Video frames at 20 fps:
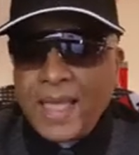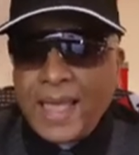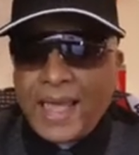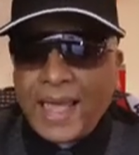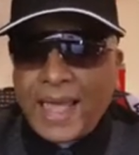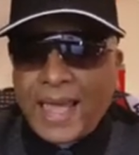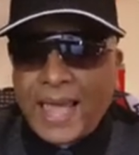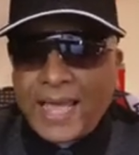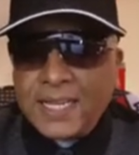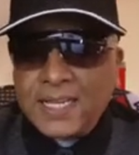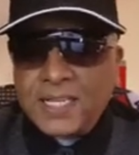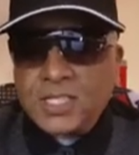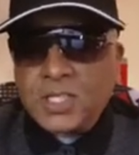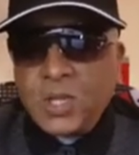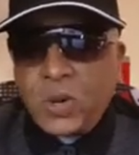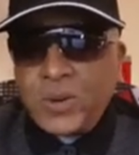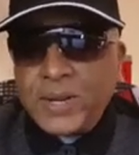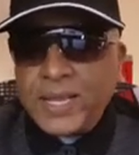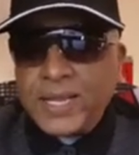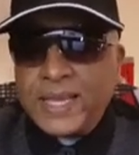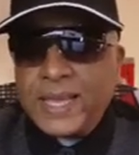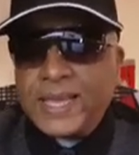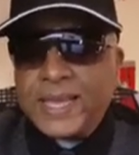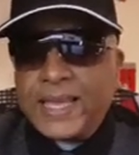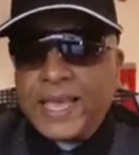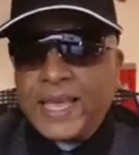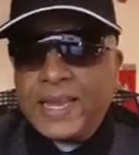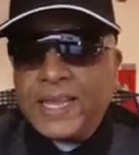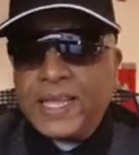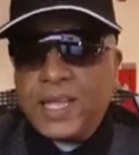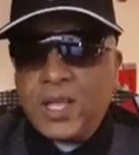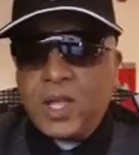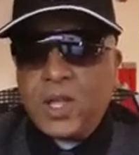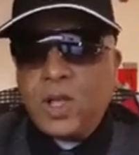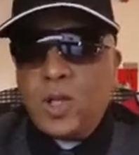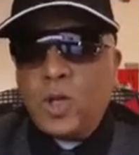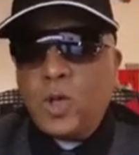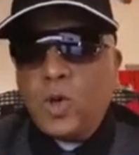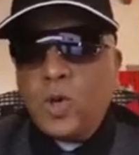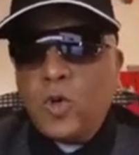And Tony Yangeni,
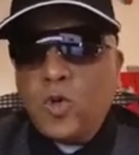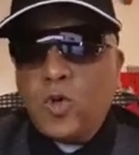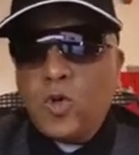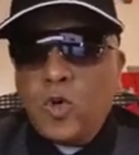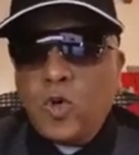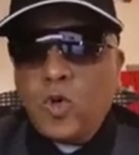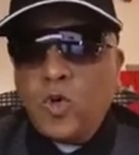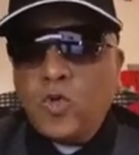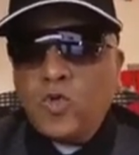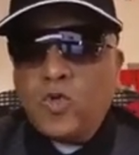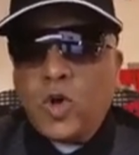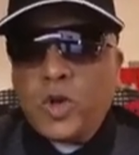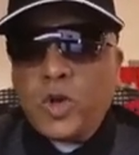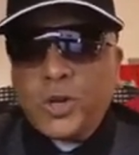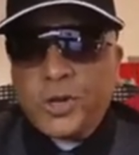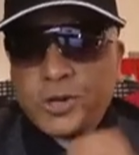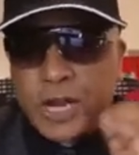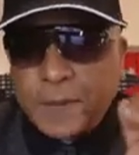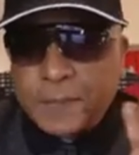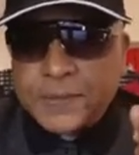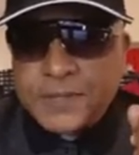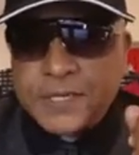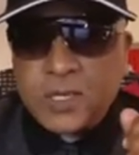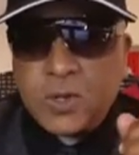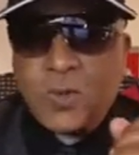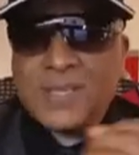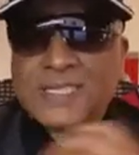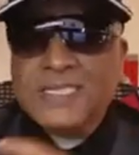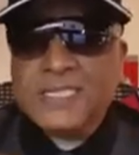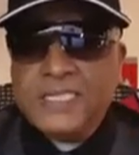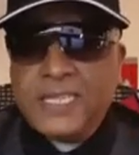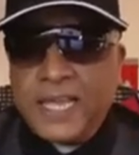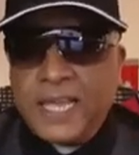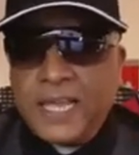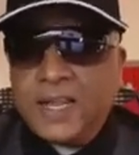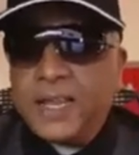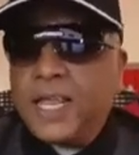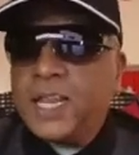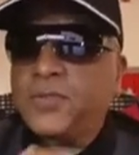for corruption, was jailed.